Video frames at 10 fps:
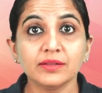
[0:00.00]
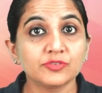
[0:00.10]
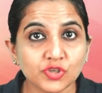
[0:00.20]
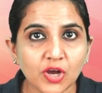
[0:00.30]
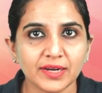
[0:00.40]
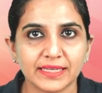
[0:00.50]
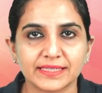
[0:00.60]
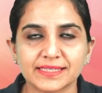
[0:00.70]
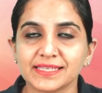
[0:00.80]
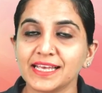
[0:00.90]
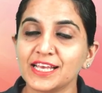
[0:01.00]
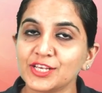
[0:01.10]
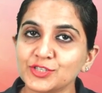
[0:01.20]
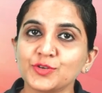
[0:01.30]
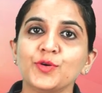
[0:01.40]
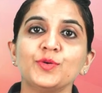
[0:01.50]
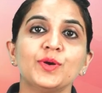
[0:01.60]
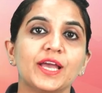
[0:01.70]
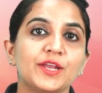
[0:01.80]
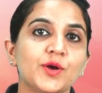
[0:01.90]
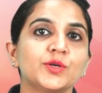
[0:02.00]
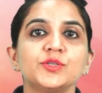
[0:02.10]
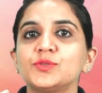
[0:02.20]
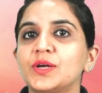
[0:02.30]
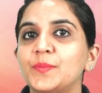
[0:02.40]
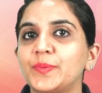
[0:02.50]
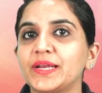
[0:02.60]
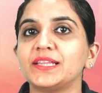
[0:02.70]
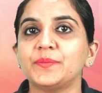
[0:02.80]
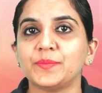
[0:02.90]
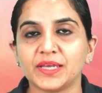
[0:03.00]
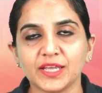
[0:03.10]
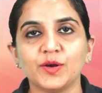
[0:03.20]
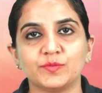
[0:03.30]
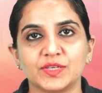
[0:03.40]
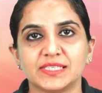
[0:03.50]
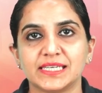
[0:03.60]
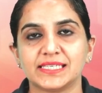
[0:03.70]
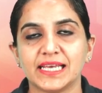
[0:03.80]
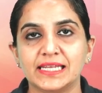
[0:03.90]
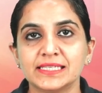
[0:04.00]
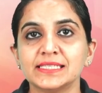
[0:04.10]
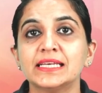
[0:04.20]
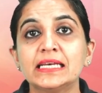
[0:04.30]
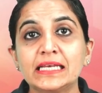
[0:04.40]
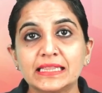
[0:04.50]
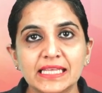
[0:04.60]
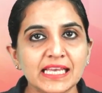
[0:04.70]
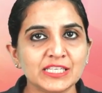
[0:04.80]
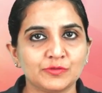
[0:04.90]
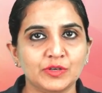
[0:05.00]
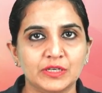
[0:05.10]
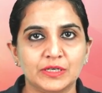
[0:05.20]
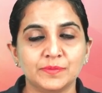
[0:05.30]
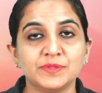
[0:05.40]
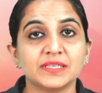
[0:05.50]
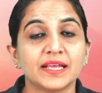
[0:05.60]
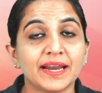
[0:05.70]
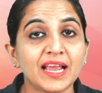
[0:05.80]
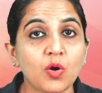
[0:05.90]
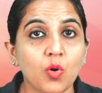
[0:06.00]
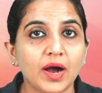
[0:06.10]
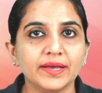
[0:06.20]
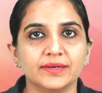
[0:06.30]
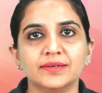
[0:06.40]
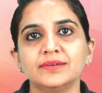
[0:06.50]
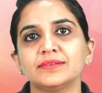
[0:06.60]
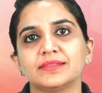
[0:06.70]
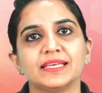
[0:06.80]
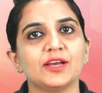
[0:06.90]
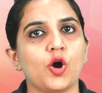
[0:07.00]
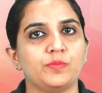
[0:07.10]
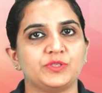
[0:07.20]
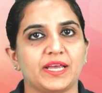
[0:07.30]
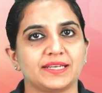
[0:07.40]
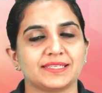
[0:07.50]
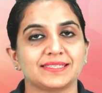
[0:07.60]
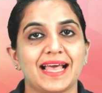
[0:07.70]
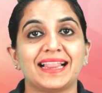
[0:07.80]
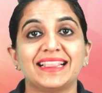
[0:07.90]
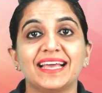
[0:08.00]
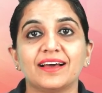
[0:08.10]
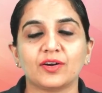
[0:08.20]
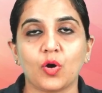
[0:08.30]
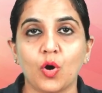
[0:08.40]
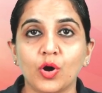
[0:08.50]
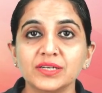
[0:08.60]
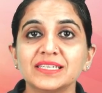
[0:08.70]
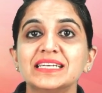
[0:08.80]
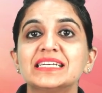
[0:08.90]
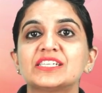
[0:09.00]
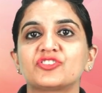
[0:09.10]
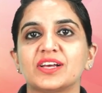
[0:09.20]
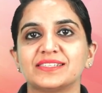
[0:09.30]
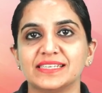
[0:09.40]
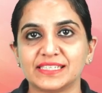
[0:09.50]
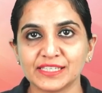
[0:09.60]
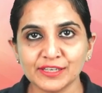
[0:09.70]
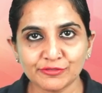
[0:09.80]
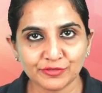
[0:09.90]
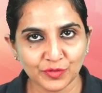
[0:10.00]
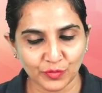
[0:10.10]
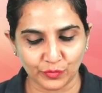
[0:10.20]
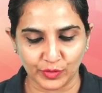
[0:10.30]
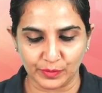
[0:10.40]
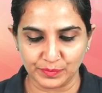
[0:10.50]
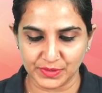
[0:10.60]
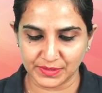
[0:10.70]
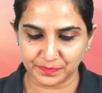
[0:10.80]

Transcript: chocolates. So in order to complete the meaning of the sentence, these verbs require the objects and they are called transitive verbs.